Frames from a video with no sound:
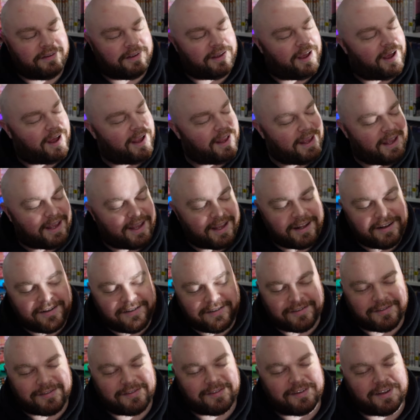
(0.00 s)
I hate
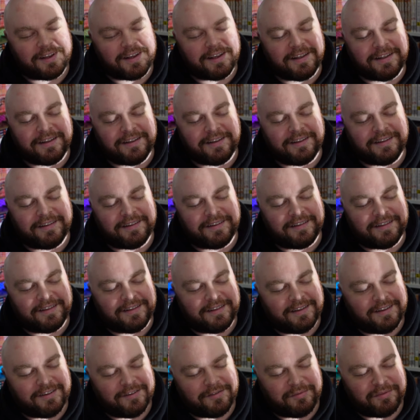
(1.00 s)
to say
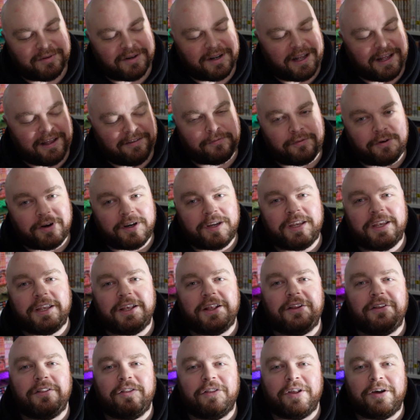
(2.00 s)
this, but I
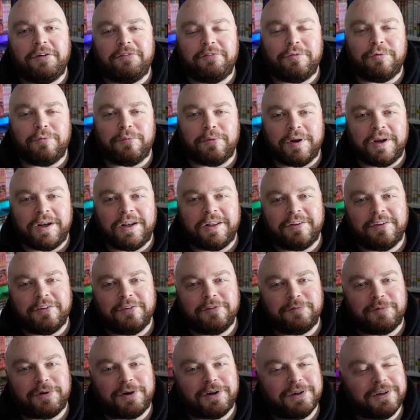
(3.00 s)
freaking loved reading this
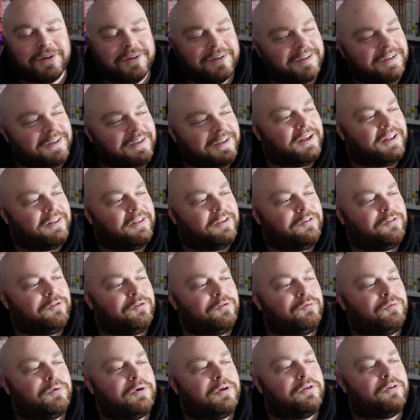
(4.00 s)
manga. This
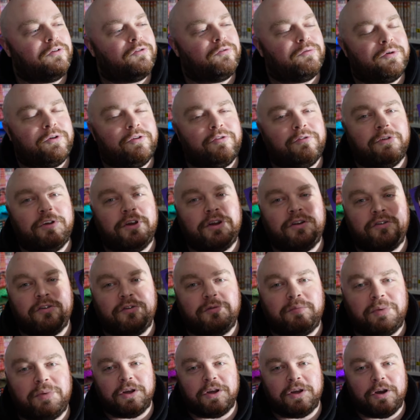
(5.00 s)
is one of those ones where you can
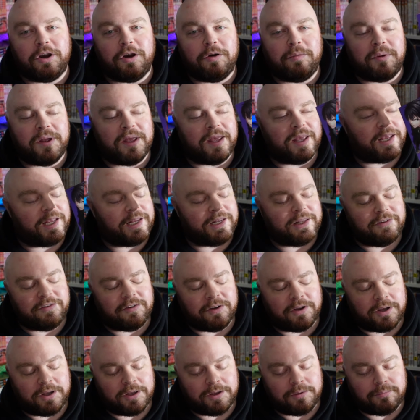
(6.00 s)
just up at any
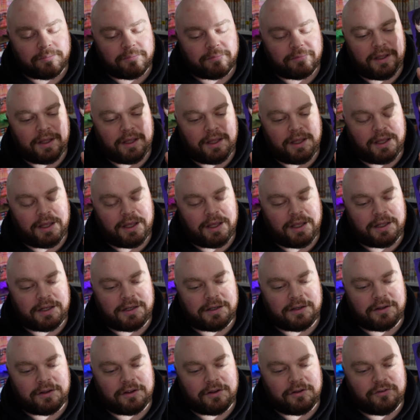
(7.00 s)
time
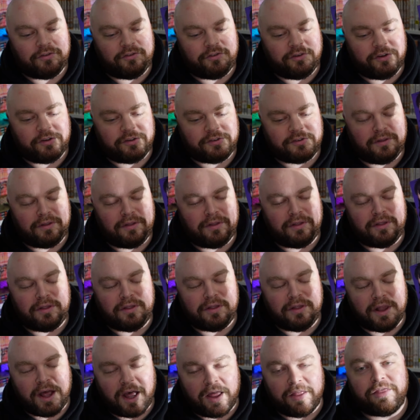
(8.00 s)
and just
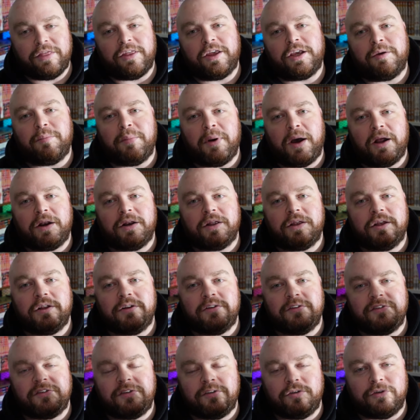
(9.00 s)
not think about it and
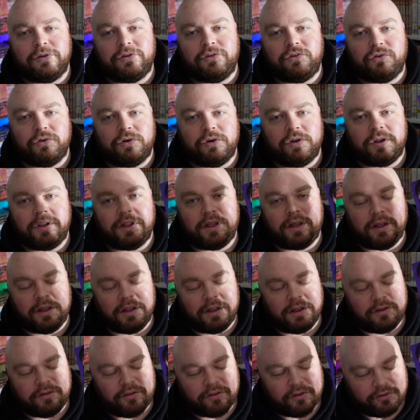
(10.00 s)
still enjoy the
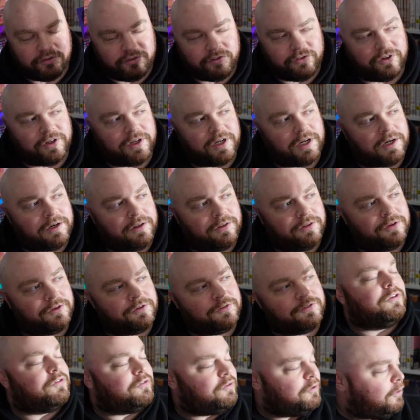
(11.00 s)
shit out of
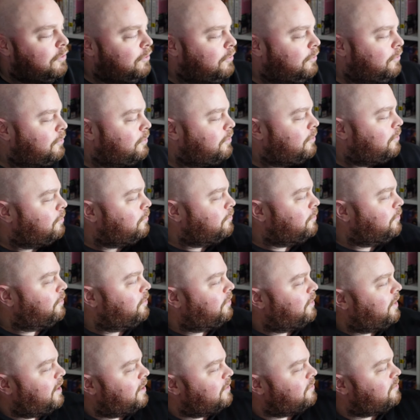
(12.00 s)
this. So with
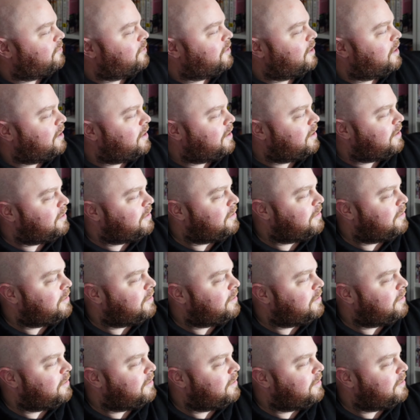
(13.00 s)
that said,